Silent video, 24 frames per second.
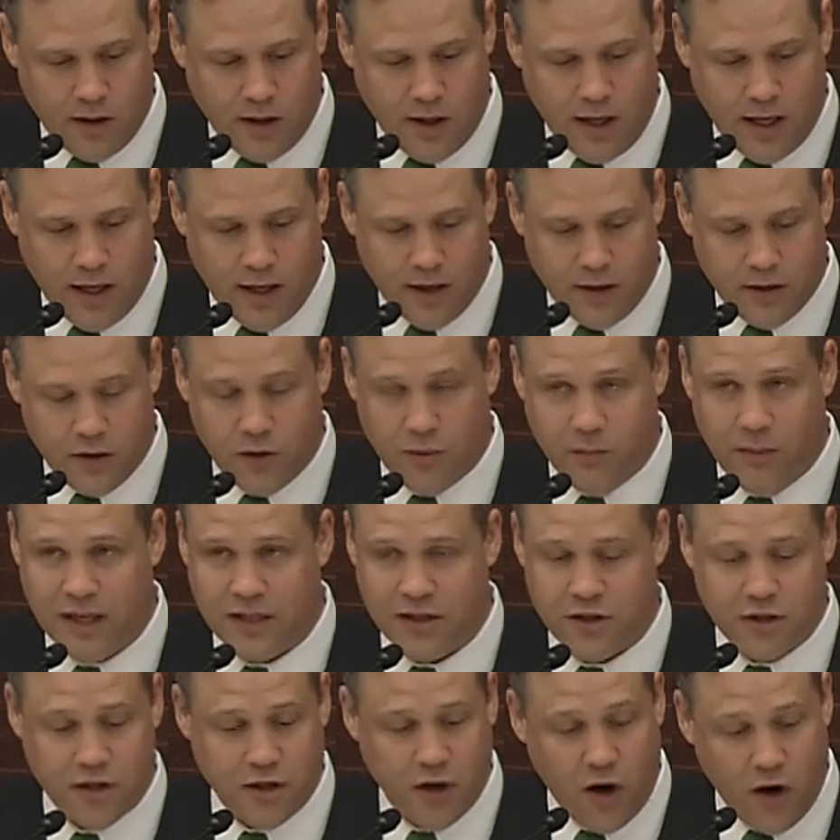uh, you
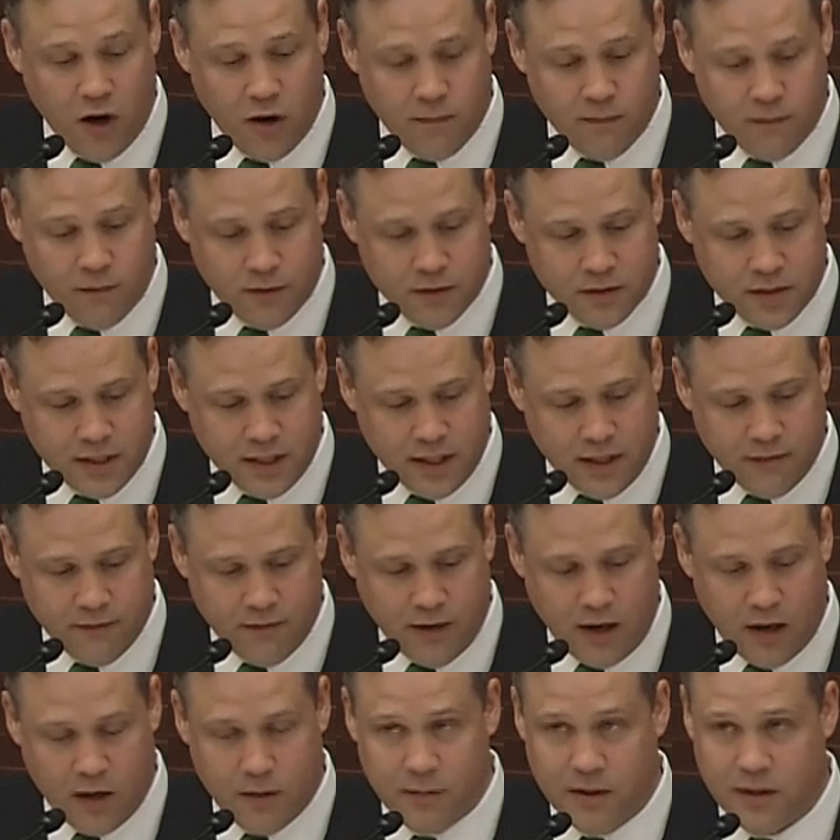mentioned harmful to the
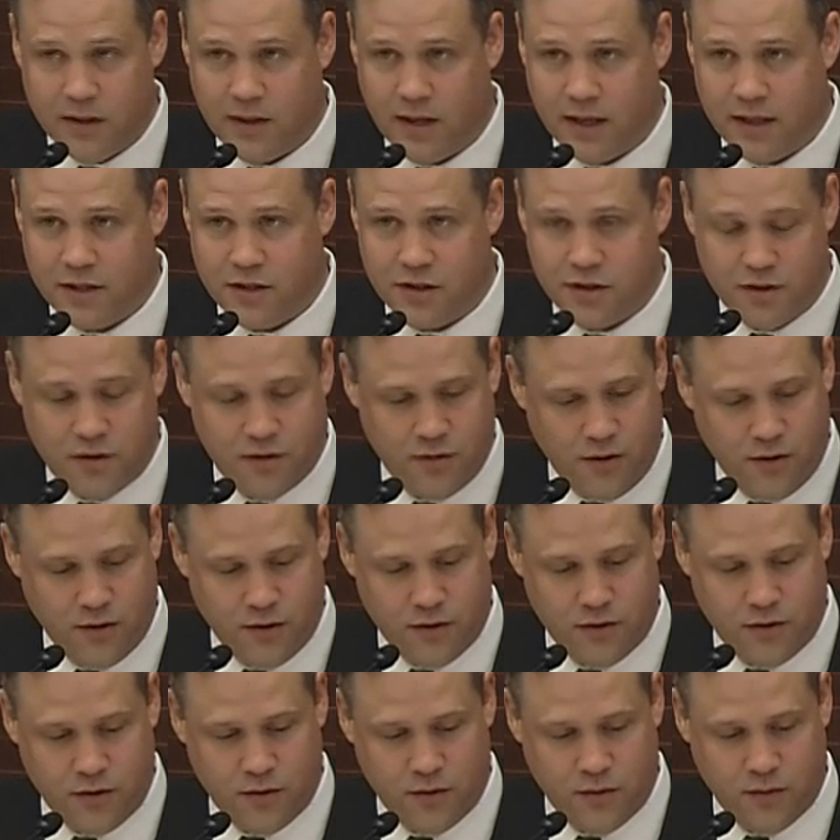environment. I just
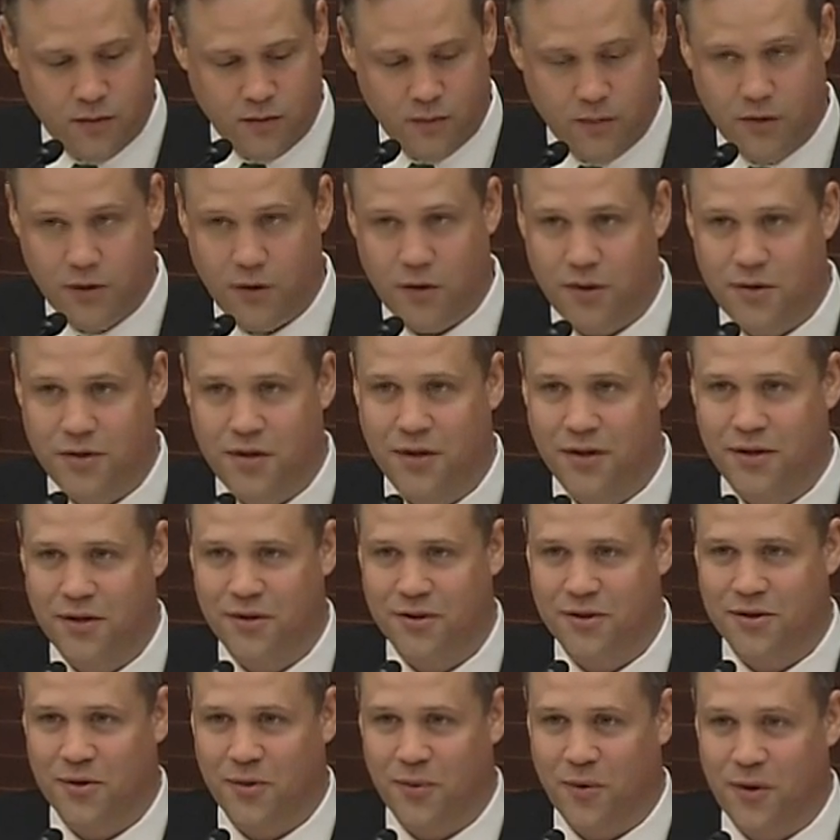heard you use,
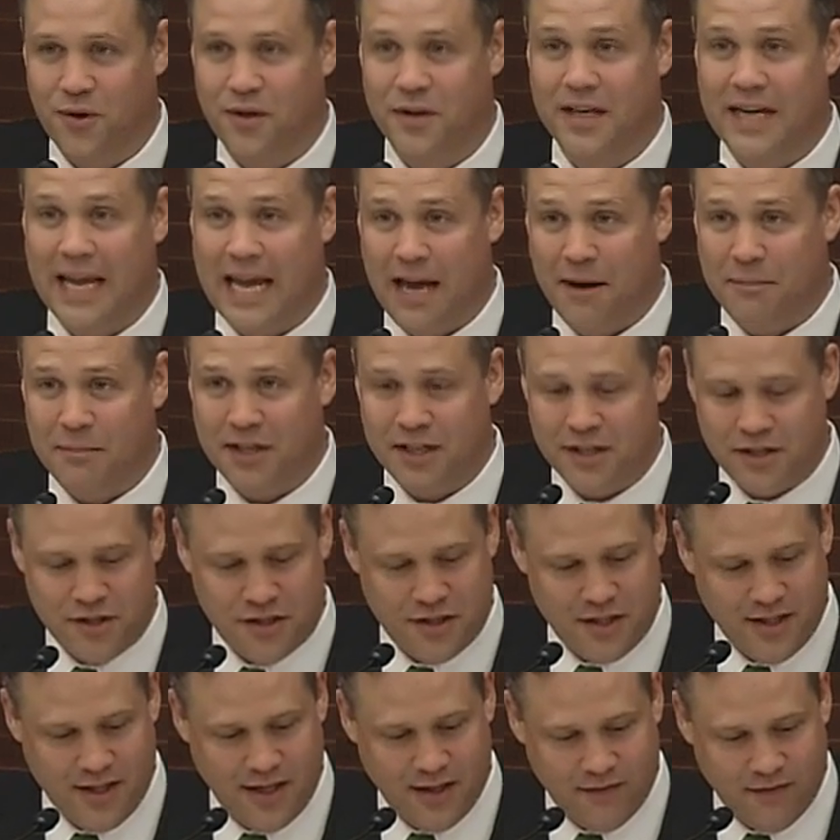use the word damage
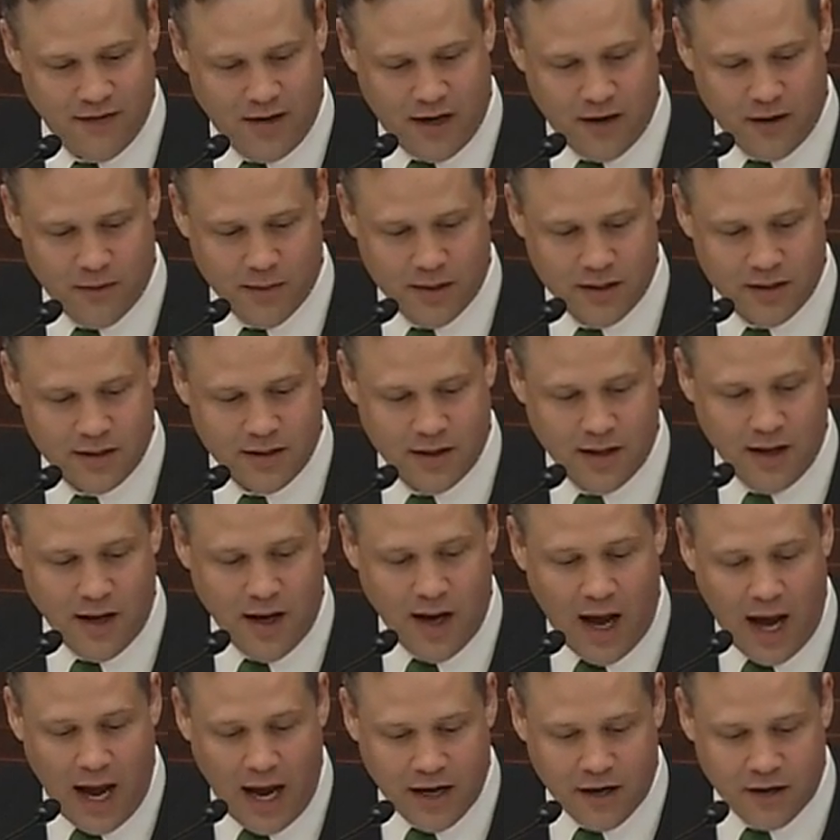to the environment,
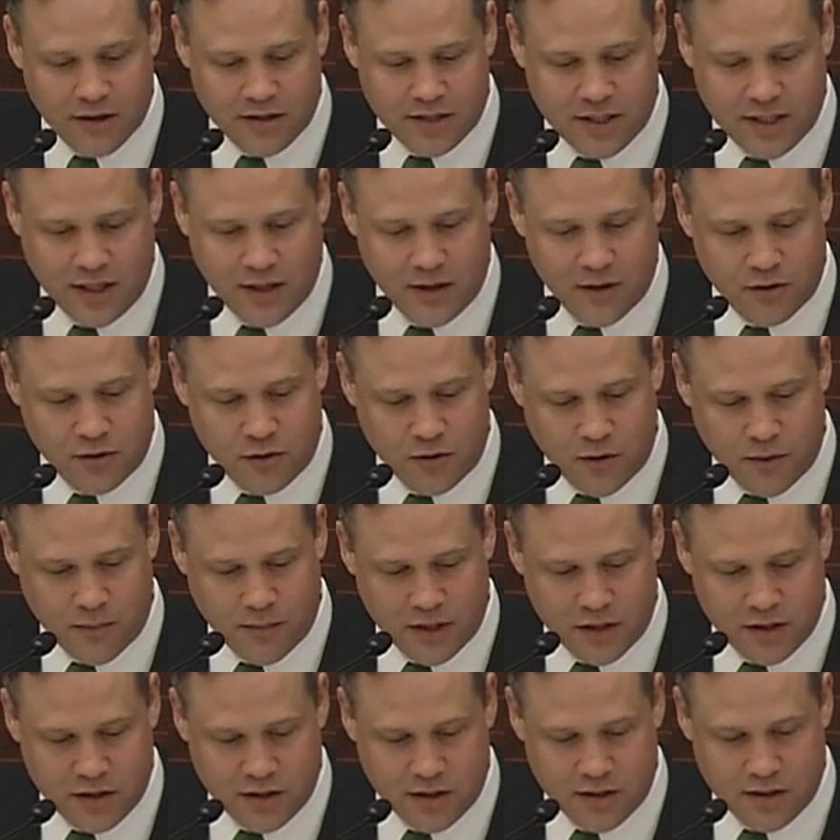higher CO2
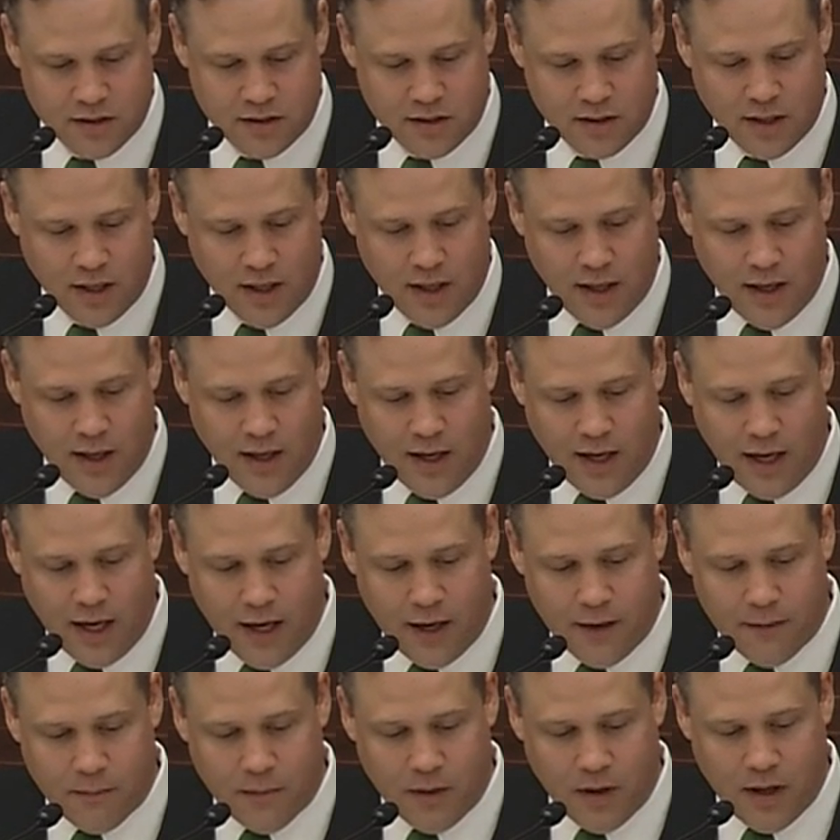emissions,
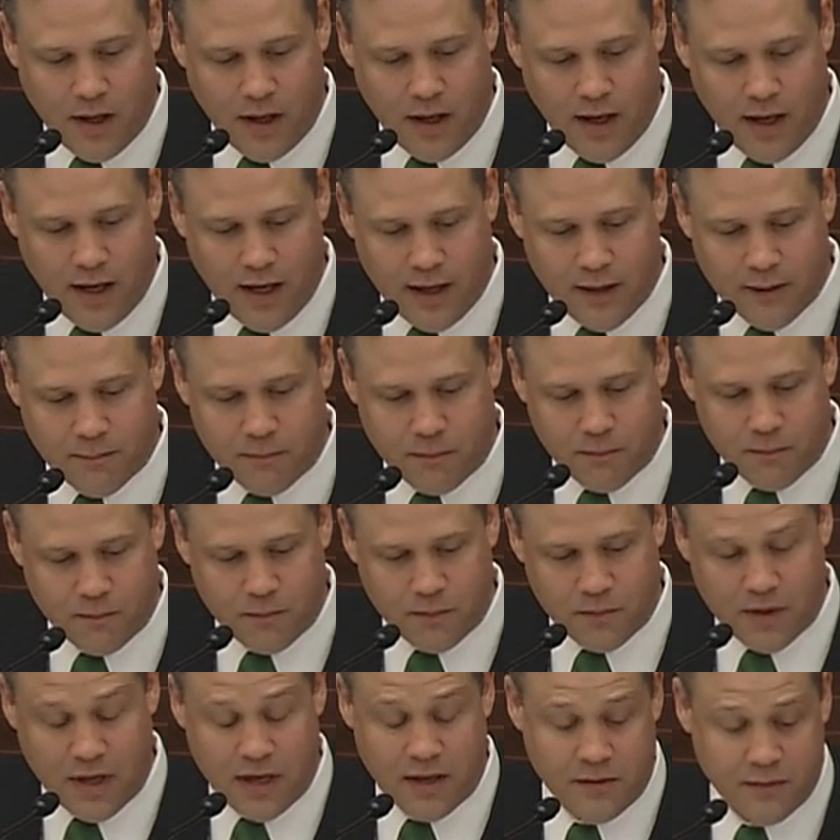um, uh,
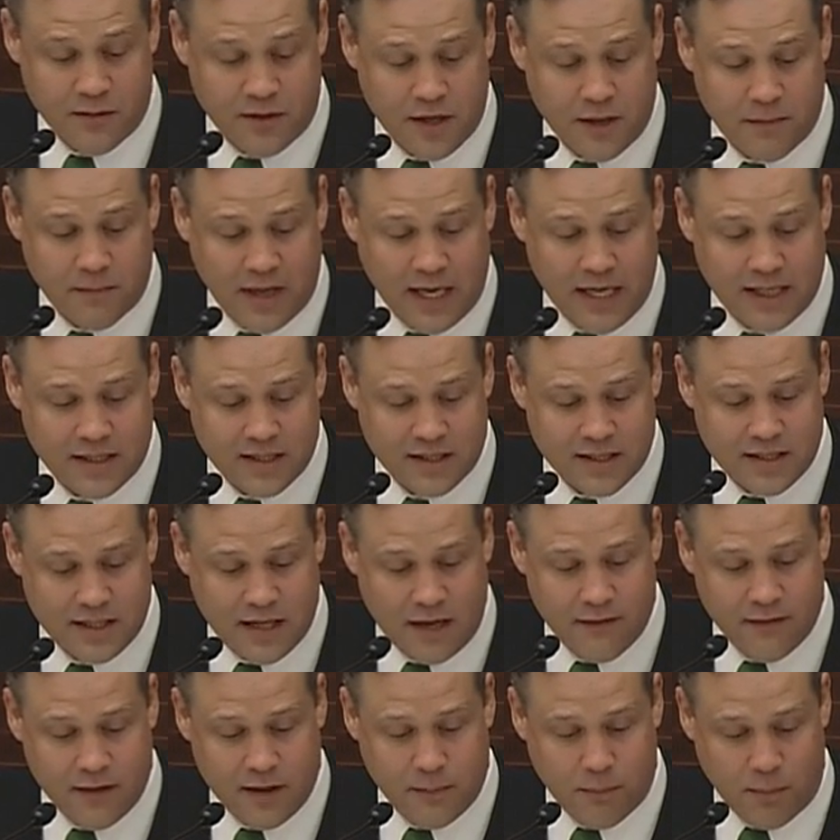in some cases,
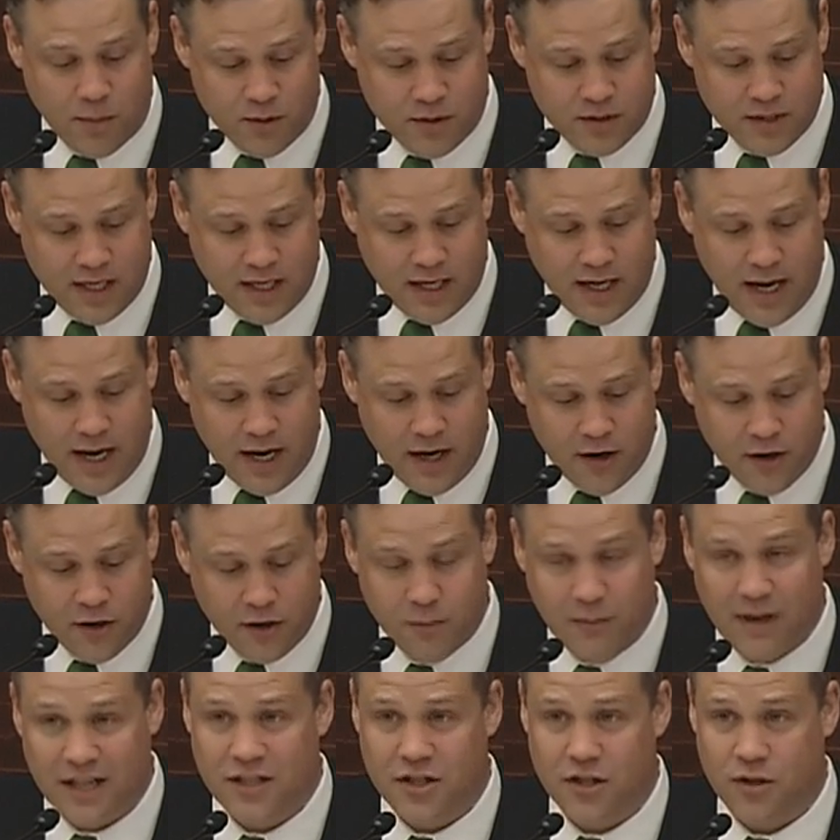70% higher. You
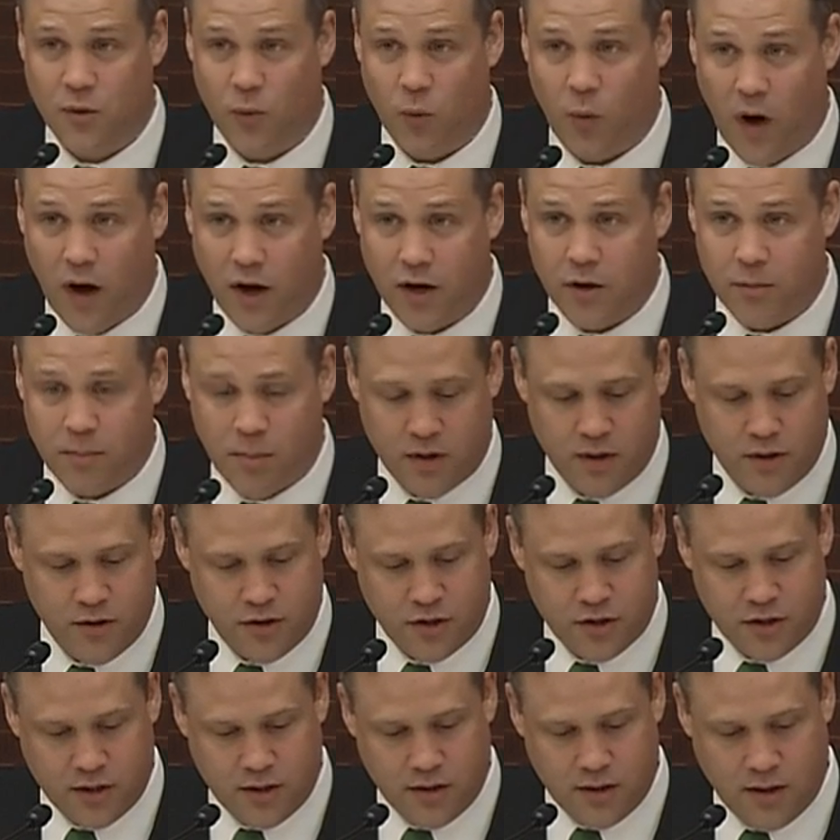mentioned water
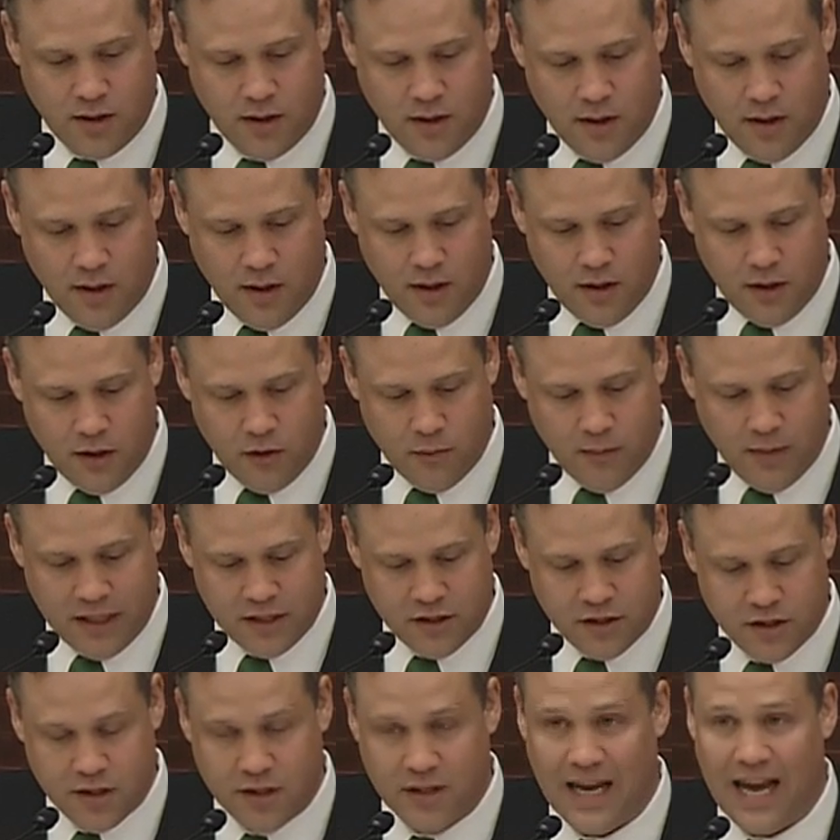pollution, you
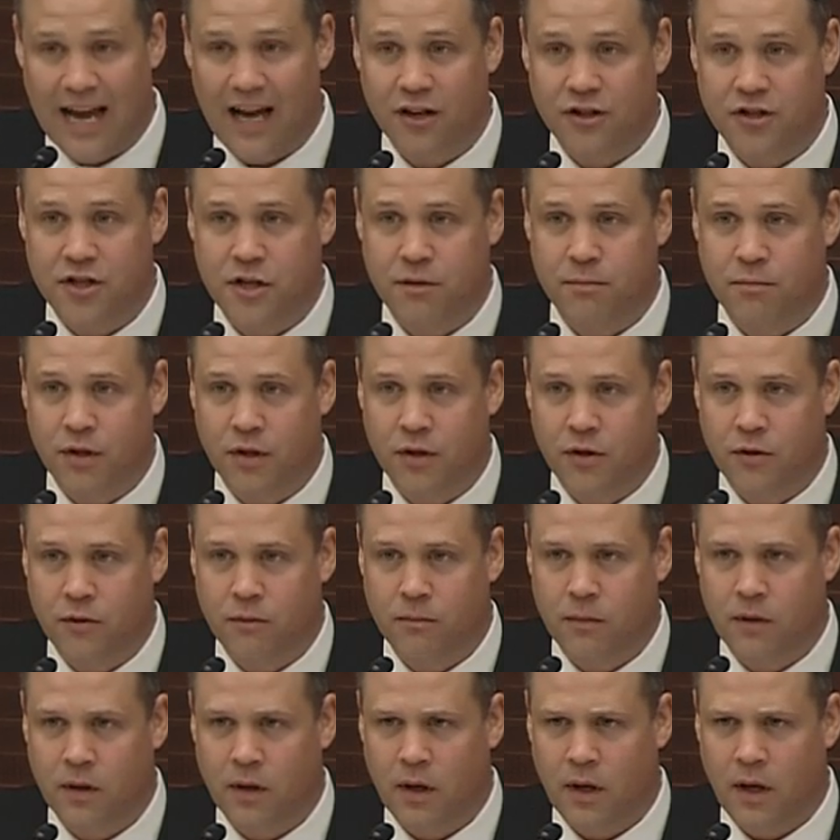mentioned algae
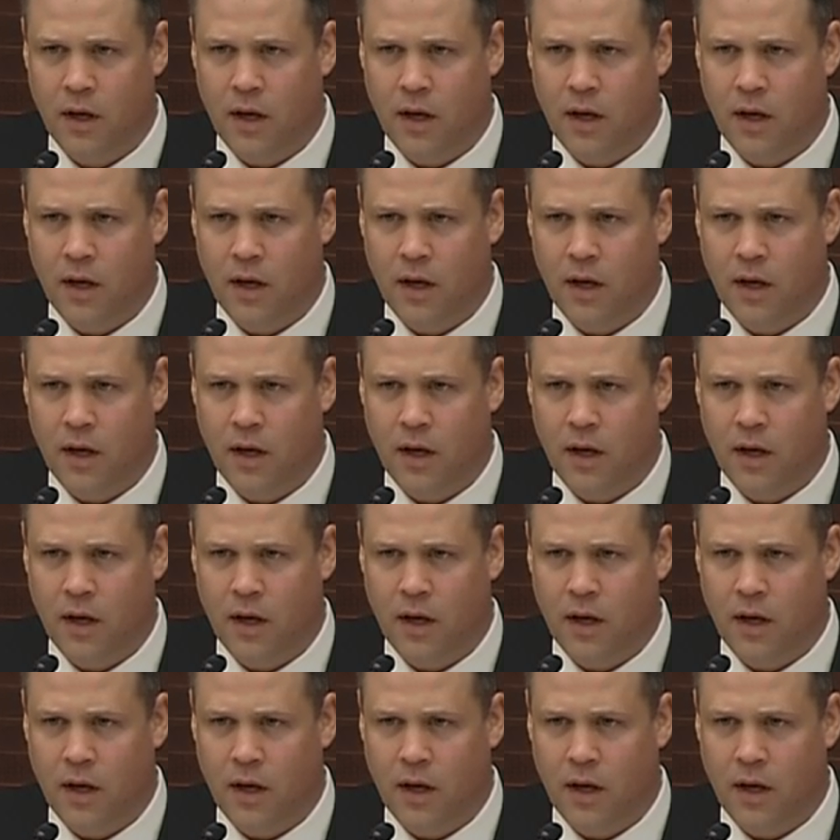bloom.